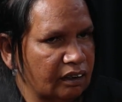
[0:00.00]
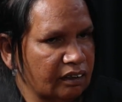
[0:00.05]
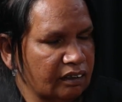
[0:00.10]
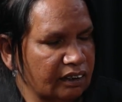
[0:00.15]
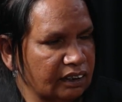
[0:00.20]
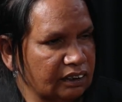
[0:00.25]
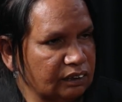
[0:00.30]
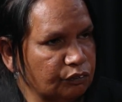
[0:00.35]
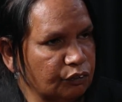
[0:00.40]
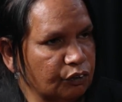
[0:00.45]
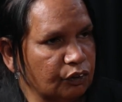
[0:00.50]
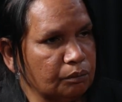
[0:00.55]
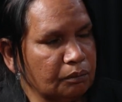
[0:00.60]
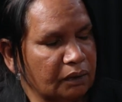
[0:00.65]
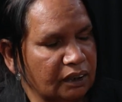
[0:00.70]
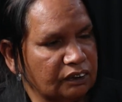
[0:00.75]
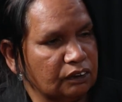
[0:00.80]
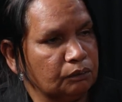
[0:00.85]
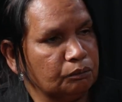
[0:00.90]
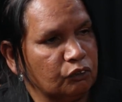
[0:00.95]
that's very
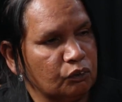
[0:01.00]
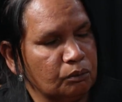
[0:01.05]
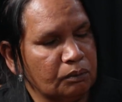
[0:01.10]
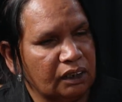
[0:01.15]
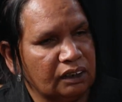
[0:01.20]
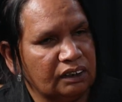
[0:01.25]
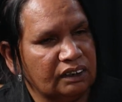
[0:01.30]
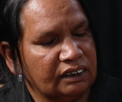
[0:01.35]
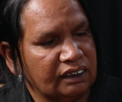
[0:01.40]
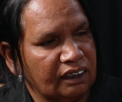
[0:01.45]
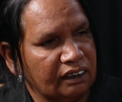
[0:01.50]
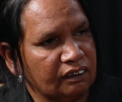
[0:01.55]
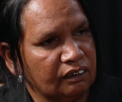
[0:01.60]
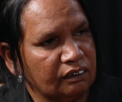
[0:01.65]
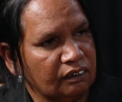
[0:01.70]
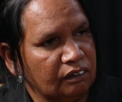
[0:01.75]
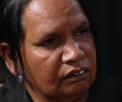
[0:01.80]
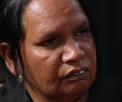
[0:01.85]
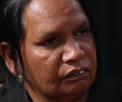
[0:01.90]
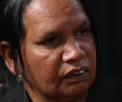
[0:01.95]
much remained
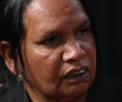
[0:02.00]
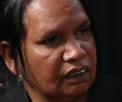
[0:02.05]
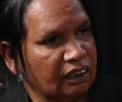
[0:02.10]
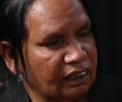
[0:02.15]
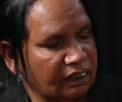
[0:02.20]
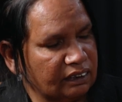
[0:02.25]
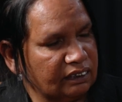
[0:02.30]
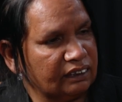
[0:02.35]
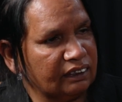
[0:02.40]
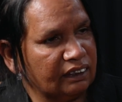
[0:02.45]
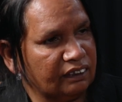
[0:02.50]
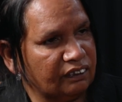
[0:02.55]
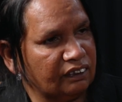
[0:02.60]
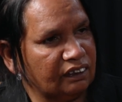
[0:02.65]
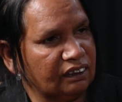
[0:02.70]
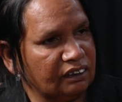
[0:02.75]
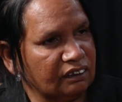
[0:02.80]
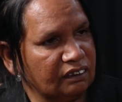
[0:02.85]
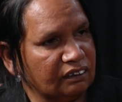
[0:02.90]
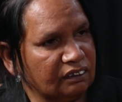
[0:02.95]
stagnant for the last 10
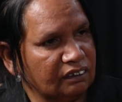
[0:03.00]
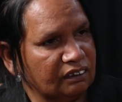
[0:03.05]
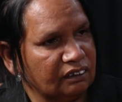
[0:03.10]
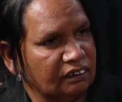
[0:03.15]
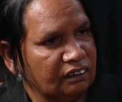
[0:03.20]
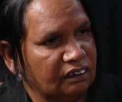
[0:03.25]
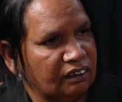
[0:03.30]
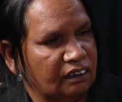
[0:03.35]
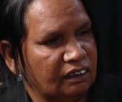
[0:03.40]
years.